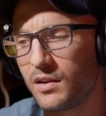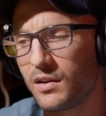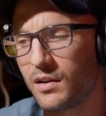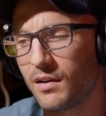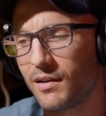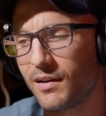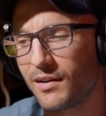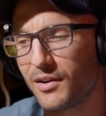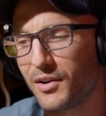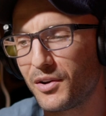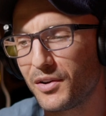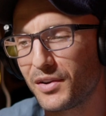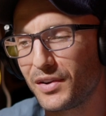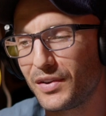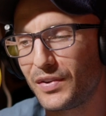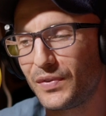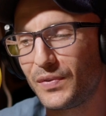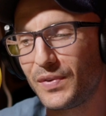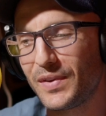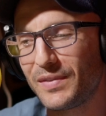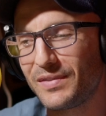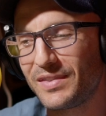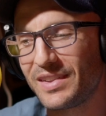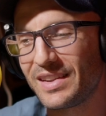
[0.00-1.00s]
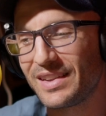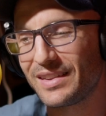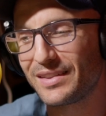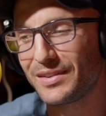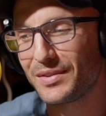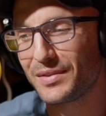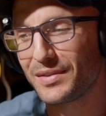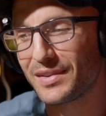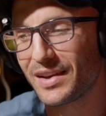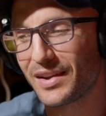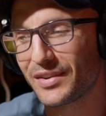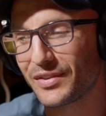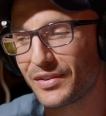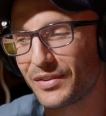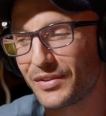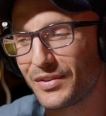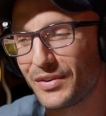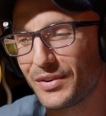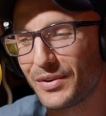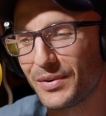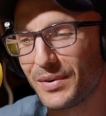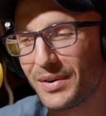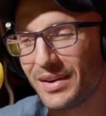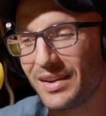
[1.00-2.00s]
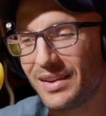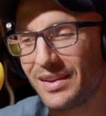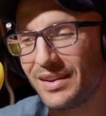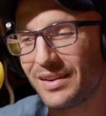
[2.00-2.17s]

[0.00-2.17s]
On August 15th, 2002,